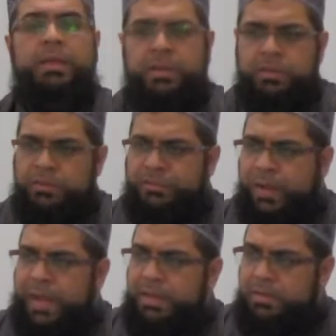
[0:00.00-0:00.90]
then you will
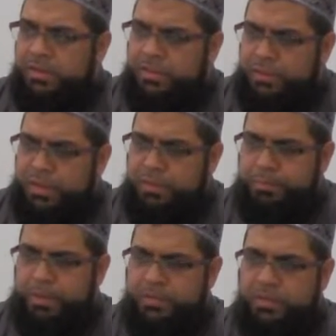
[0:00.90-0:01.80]
find the
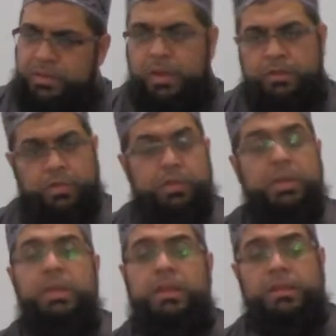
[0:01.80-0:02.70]
third person, so
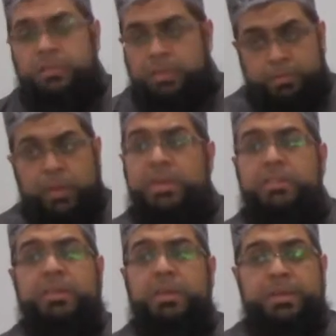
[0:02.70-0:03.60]
the body is
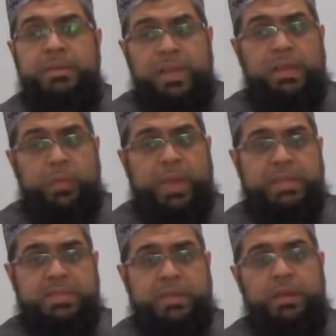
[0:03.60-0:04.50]
going to be dead
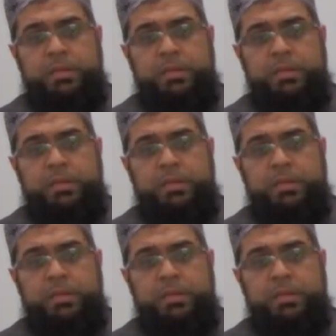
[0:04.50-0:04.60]
weight.